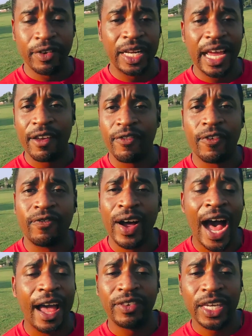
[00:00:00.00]
day for
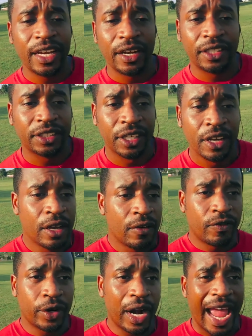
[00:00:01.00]
5 years
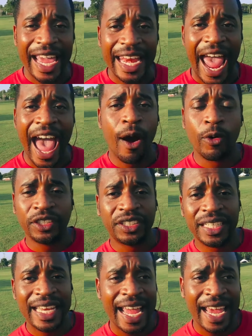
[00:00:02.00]
for 8 hours a
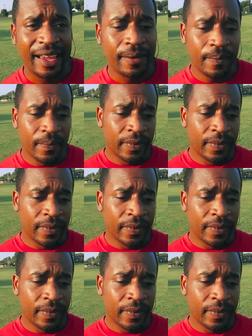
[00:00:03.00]
day,